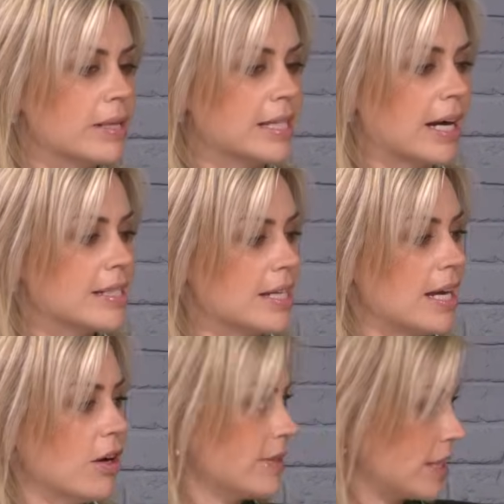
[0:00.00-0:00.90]
we're starting to
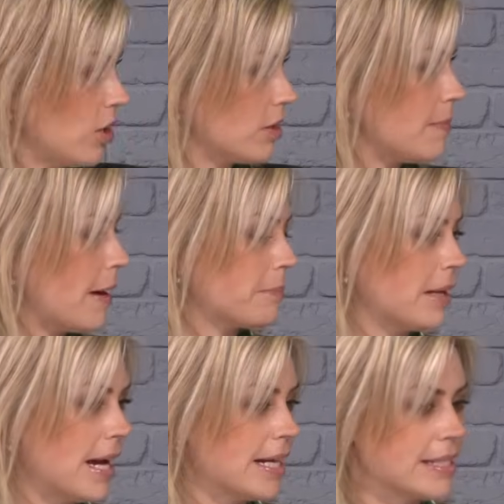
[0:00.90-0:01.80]
hear, obviously, Lockie back
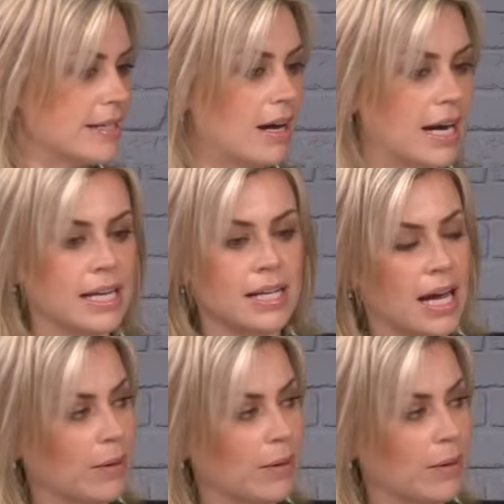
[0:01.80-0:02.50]
playing tonight.